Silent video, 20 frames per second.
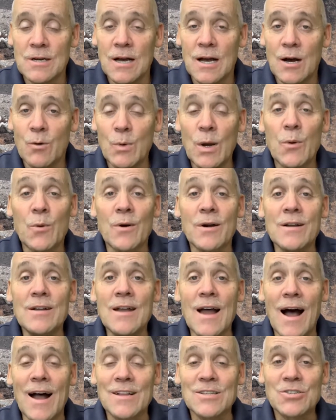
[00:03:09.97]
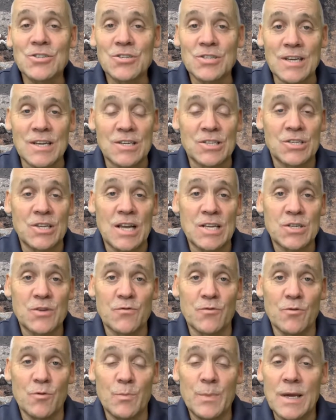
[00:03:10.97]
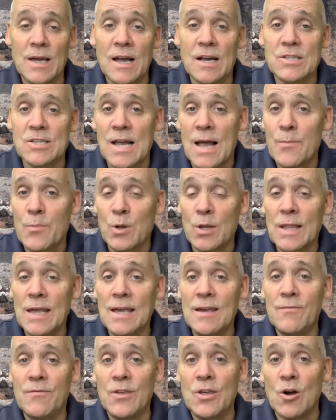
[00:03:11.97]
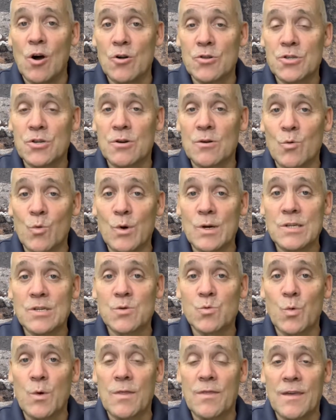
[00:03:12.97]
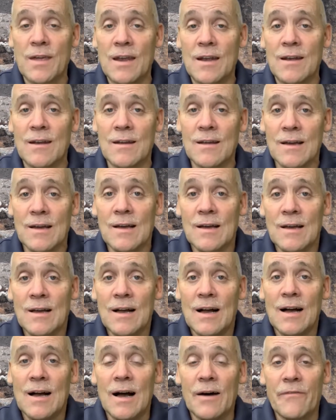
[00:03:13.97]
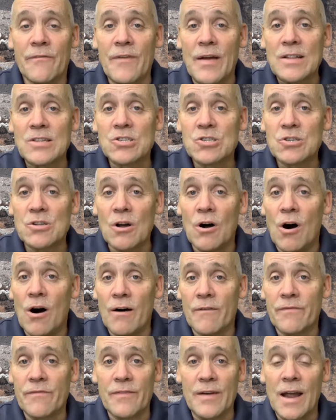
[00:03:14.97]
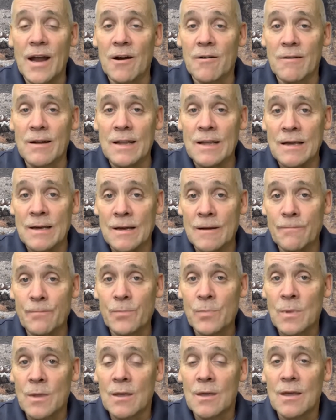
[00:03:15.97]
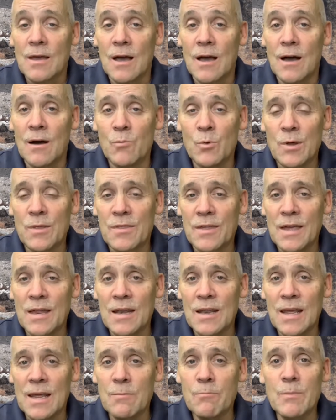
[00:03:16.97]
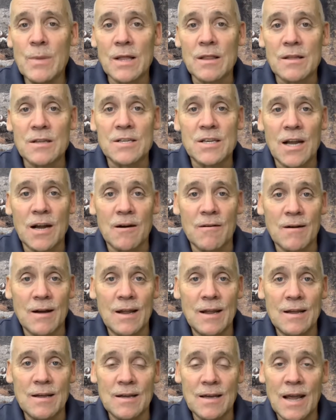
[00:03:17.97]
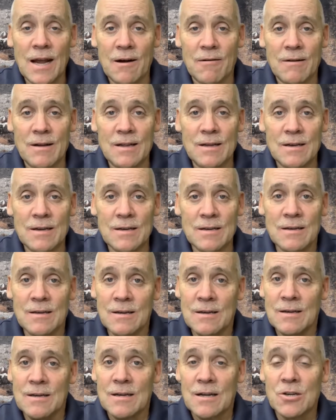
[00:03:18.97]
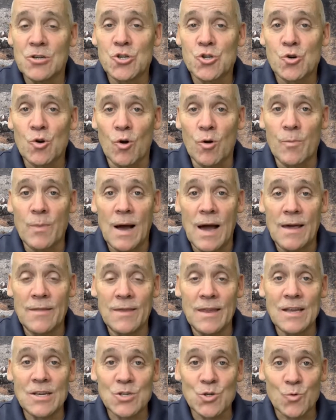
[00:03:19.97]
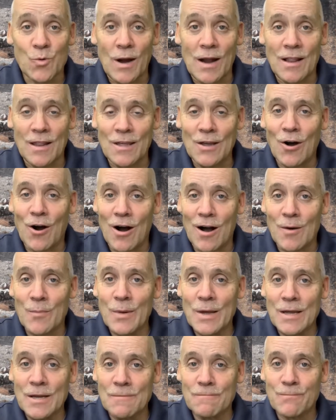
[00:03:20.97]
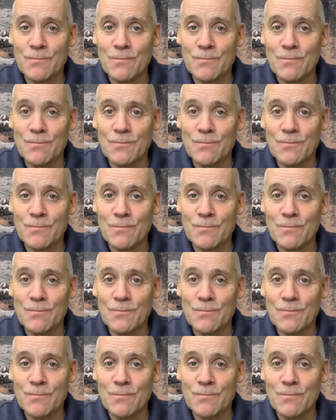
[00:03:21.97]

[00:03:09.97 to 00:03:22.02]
we were not successful because I believe the altar was within a fenced-off area, within a military area controlled by the Israeli army.